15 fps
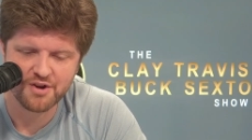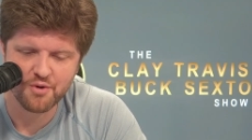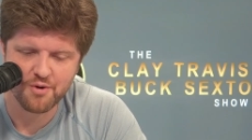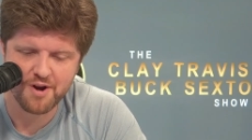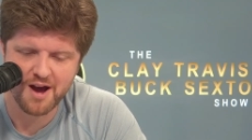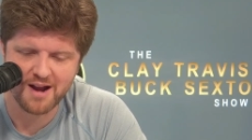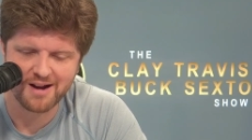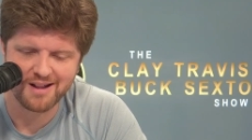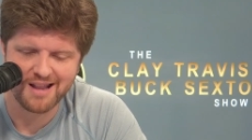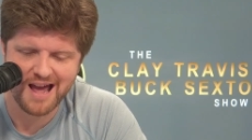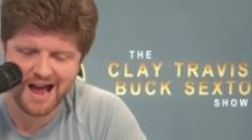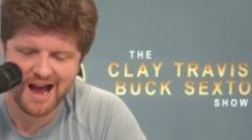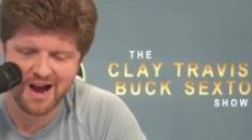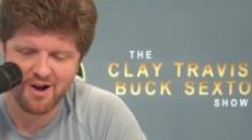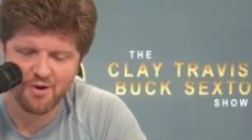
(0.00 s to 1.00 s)
You're not
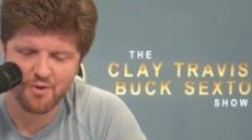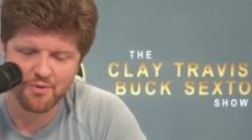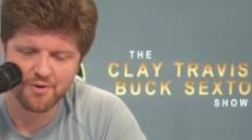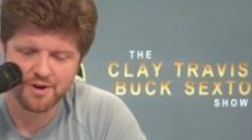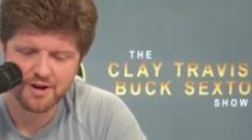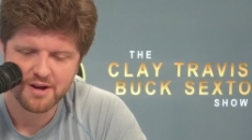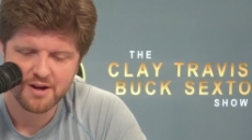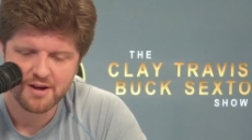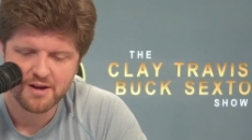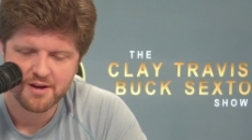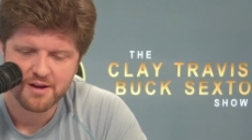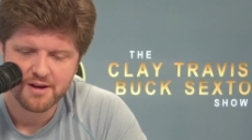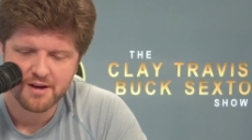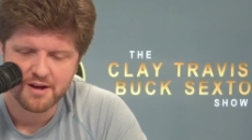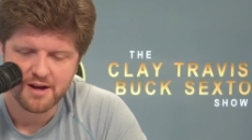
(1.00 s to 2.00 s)
allowed
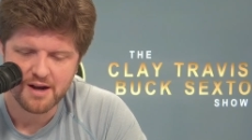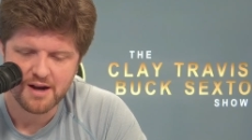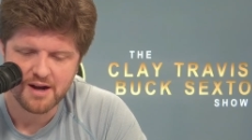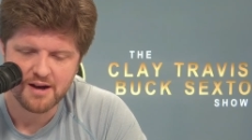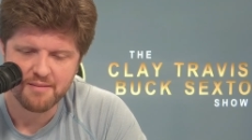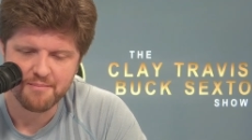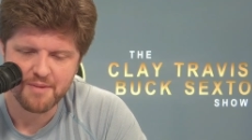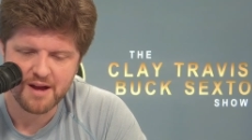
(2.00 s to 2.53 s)
um,